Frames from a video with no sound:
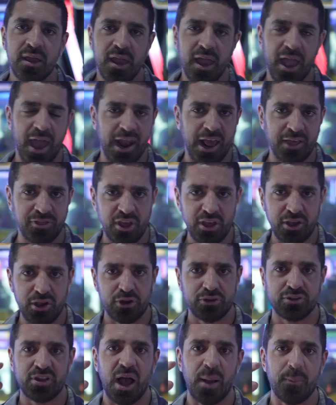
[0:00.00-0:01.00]
And I think
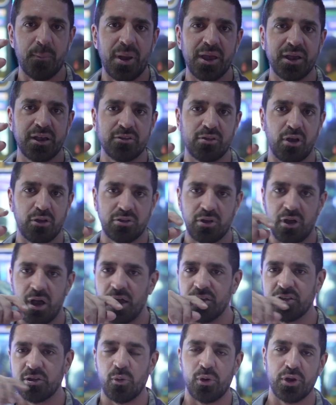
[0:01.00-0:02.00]
your top mic is also
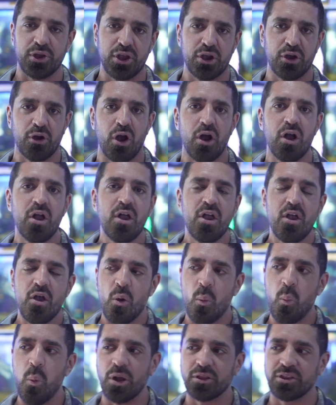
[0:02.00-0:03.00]
on, so we'll hear
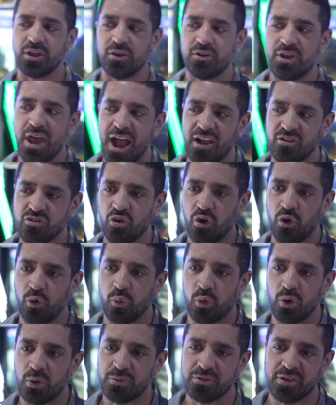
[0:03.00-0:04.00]
what the natural
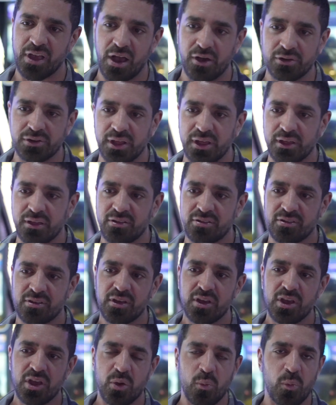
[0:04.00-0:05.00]
room sound is
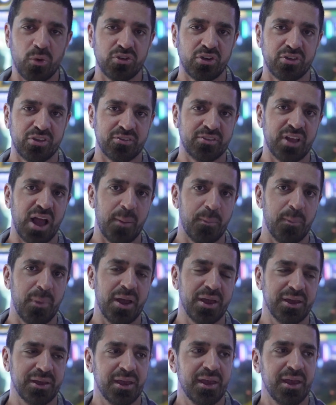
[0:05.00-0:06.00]
with just the top
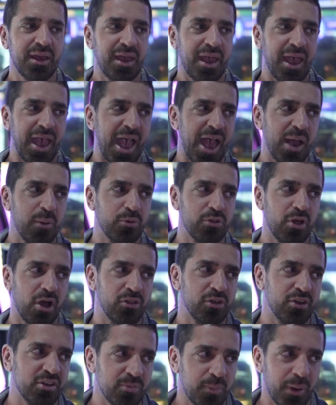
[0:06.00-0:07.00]
mic and with all
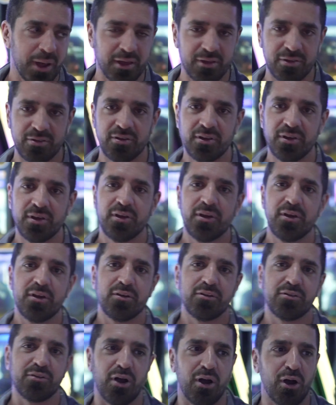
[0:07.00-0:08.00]
these mics.
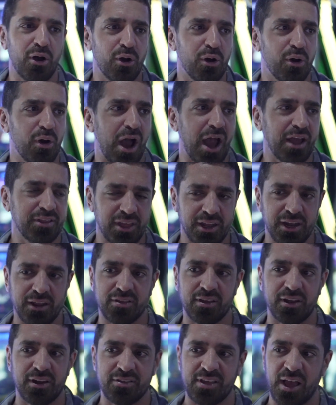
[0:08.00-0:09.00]
So I think this
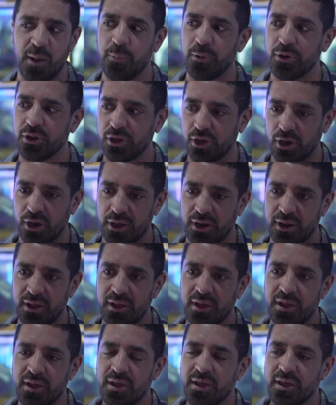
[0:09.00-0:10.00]
is going to sound pretty good.
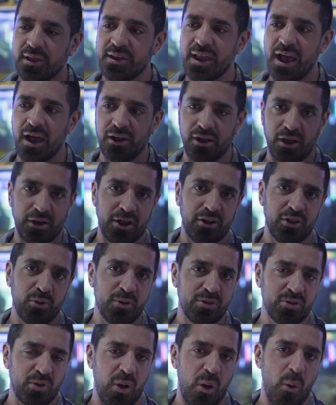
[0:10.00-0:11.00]
Now another
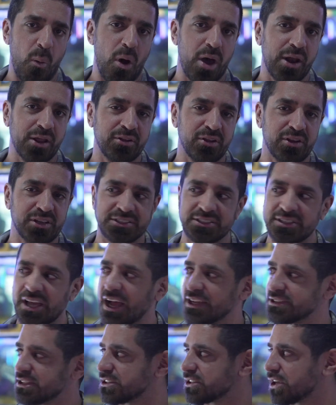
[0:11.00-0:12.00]
reason I want to do this
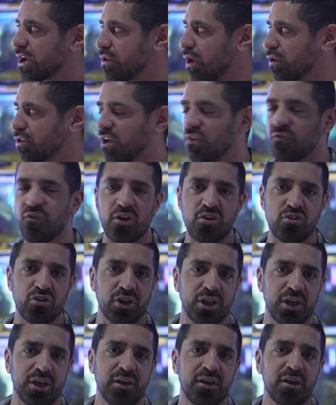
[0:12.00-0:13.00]
test is because also
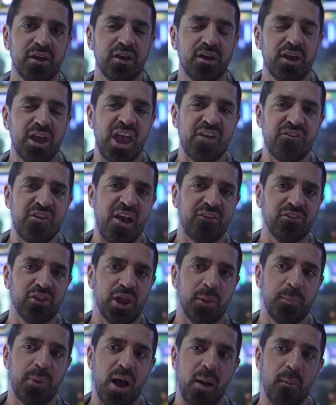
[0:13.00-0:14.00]
visually, if you have the
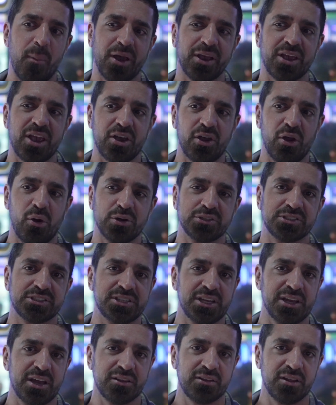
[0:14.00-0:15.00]
lapel mic, you can always
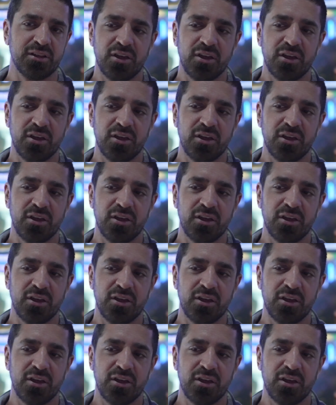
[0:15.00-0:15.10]
see it.